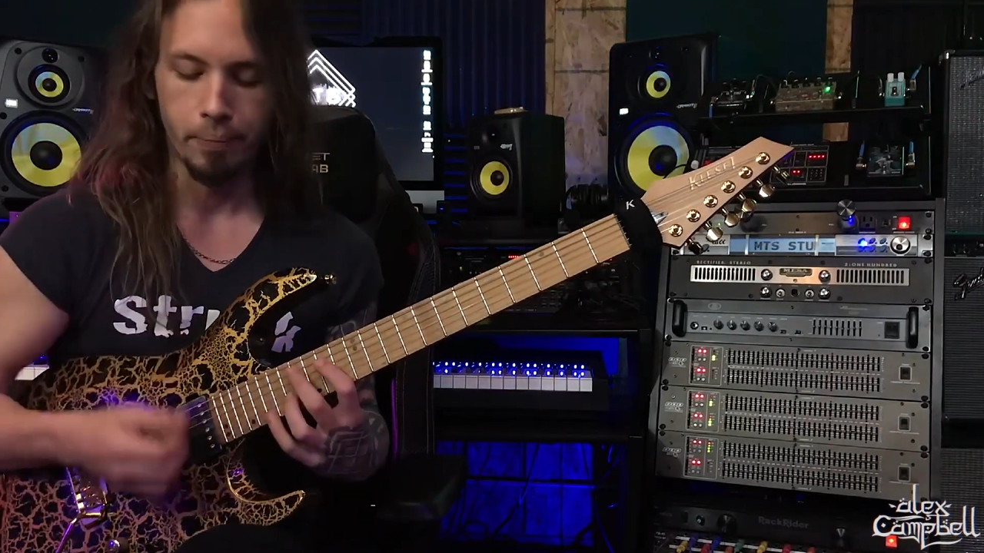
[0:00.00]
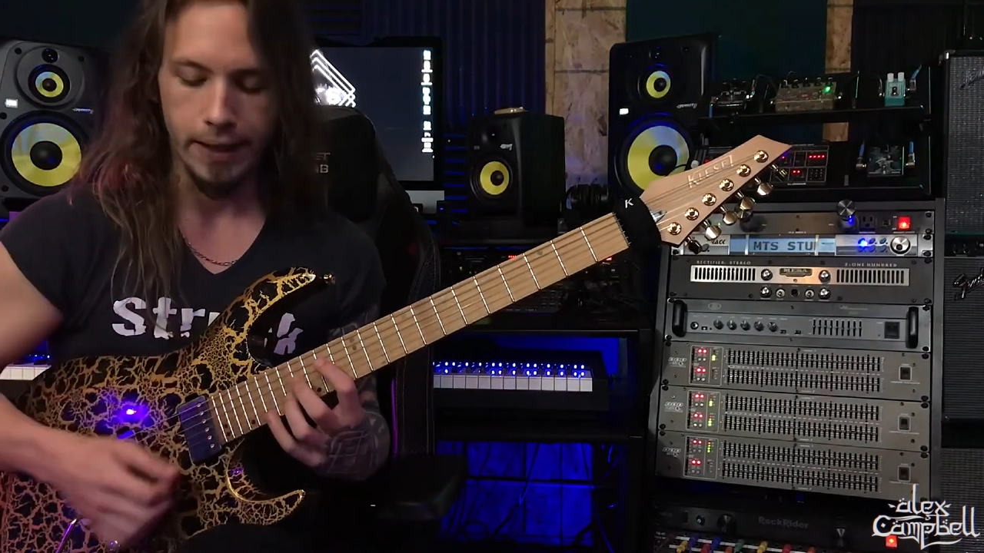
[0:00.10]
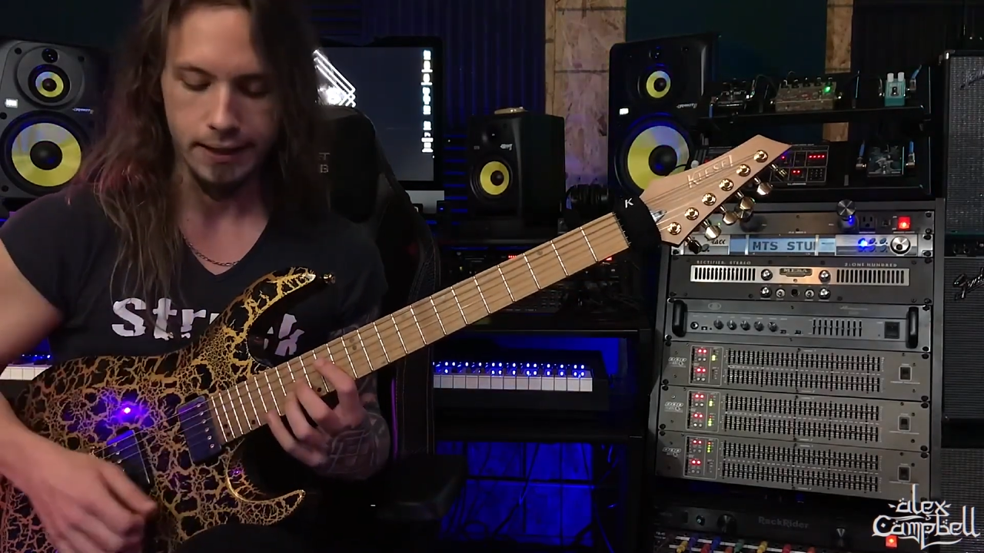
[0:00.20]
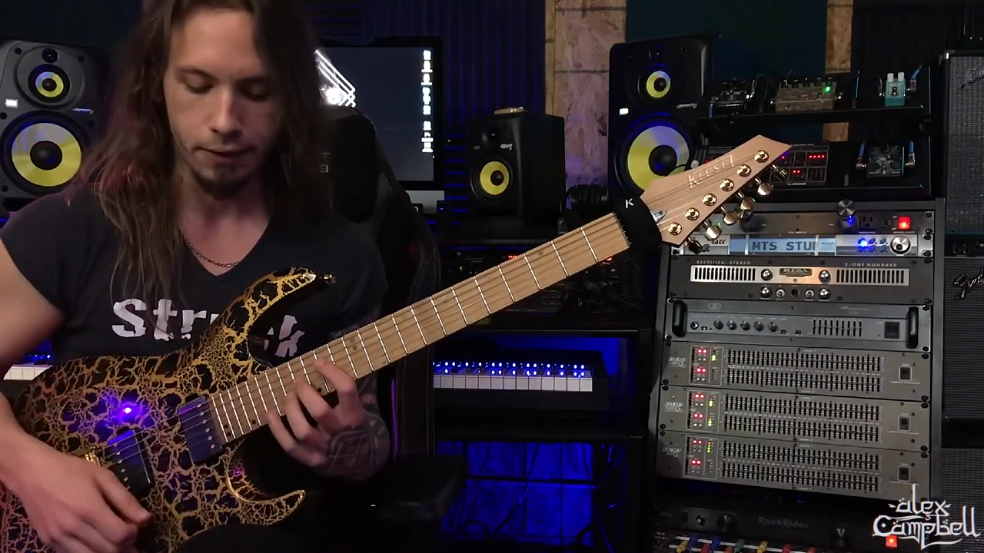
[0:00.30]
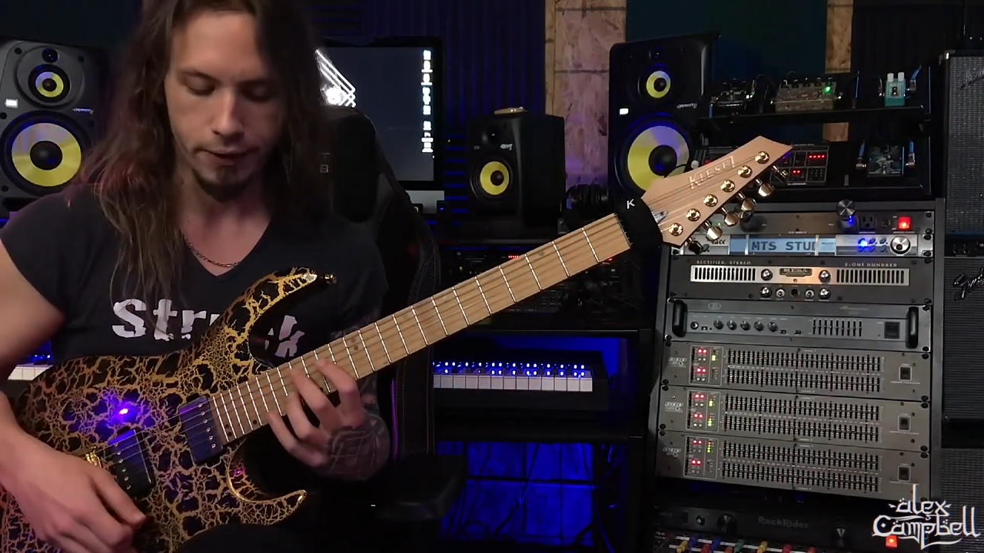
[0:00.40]

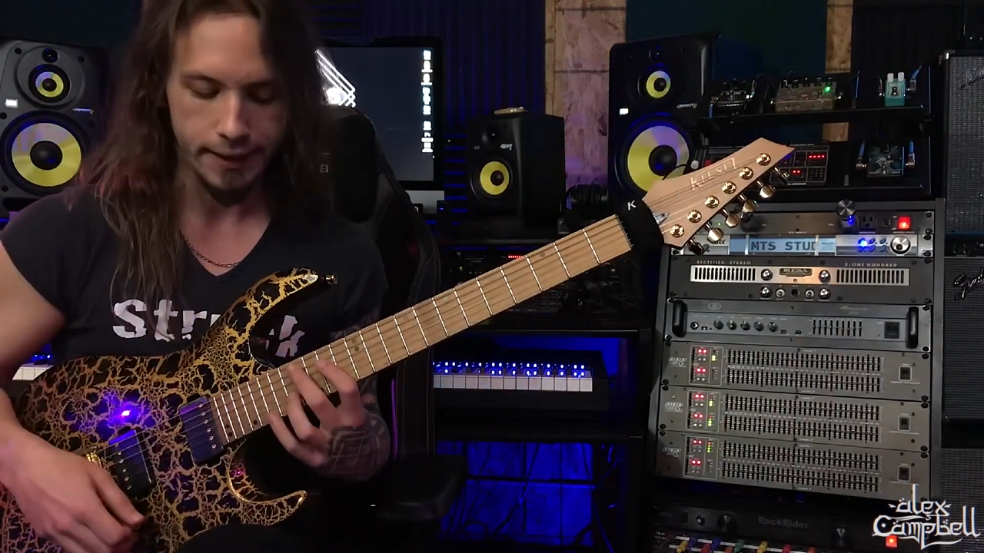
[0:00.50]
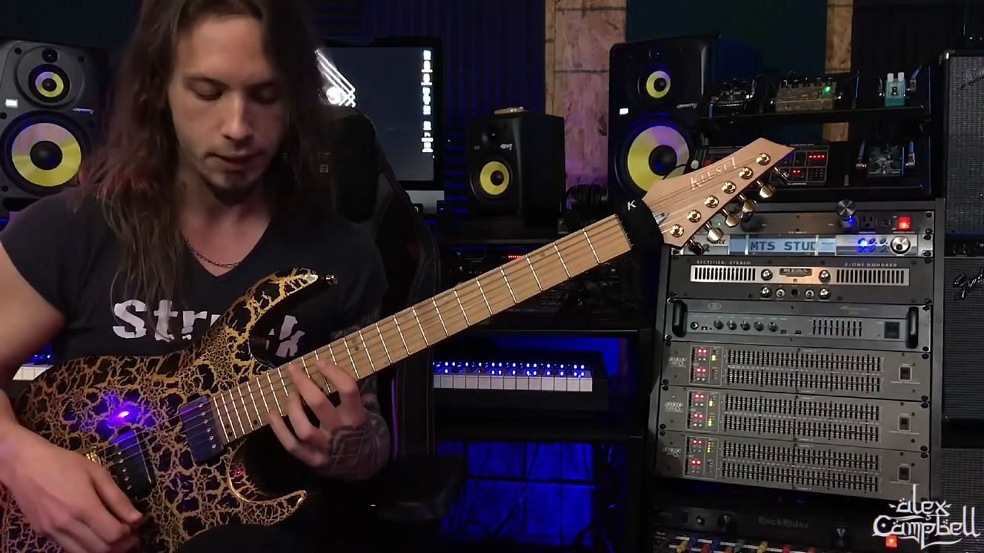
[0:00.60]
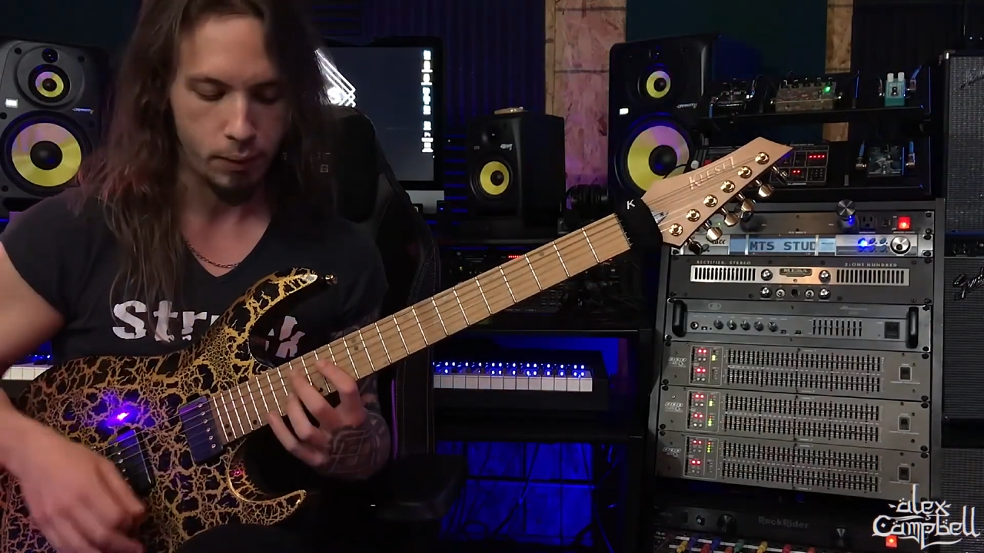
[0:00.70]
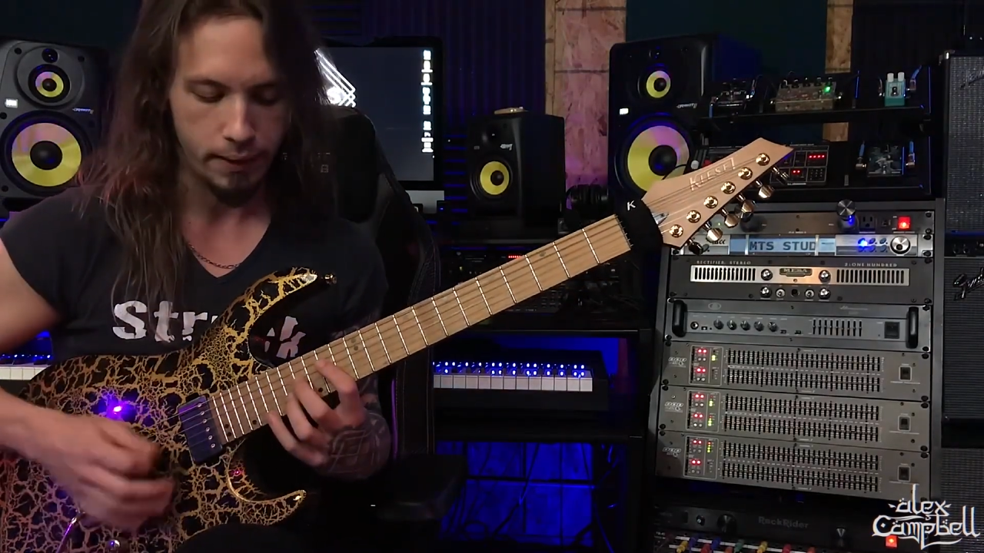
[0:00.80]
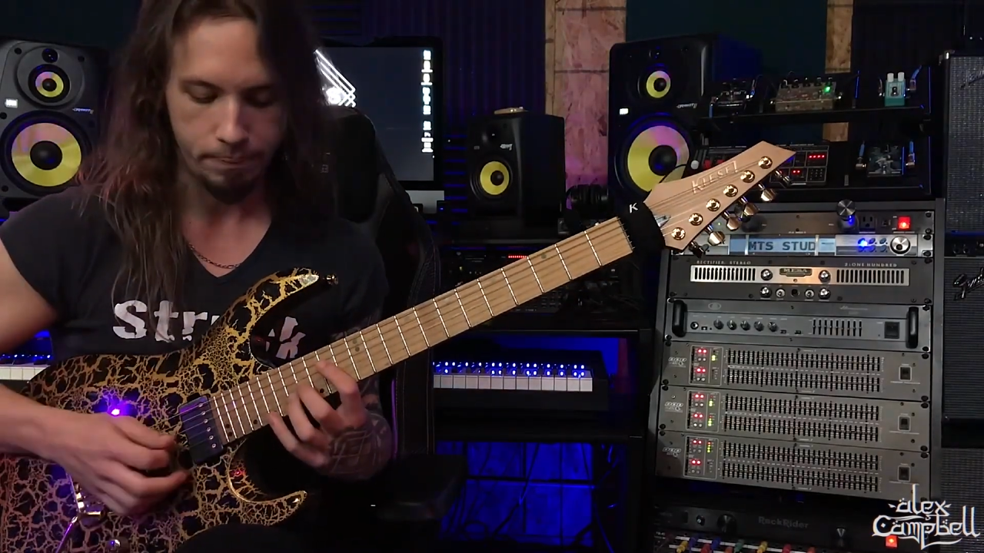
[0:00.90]
And so for
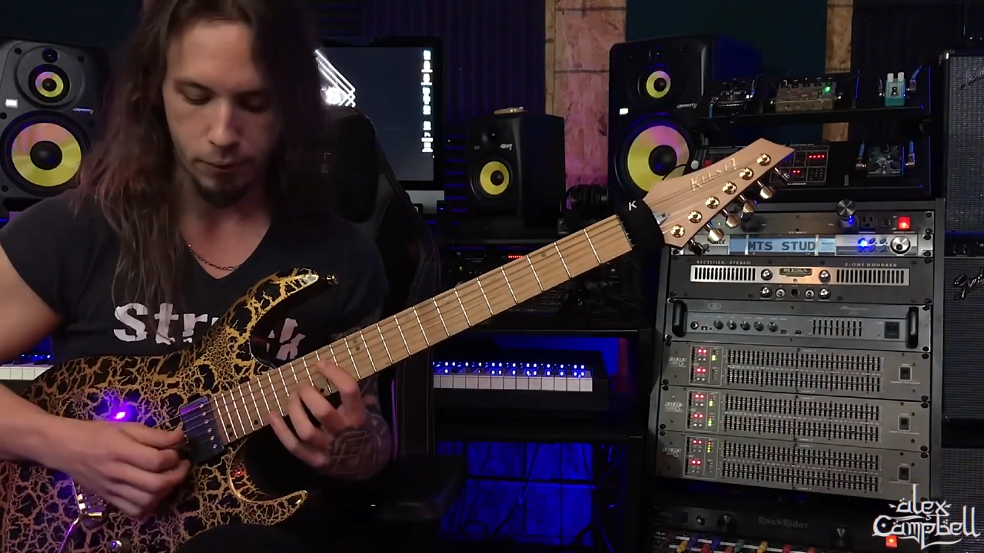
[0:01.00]
this one,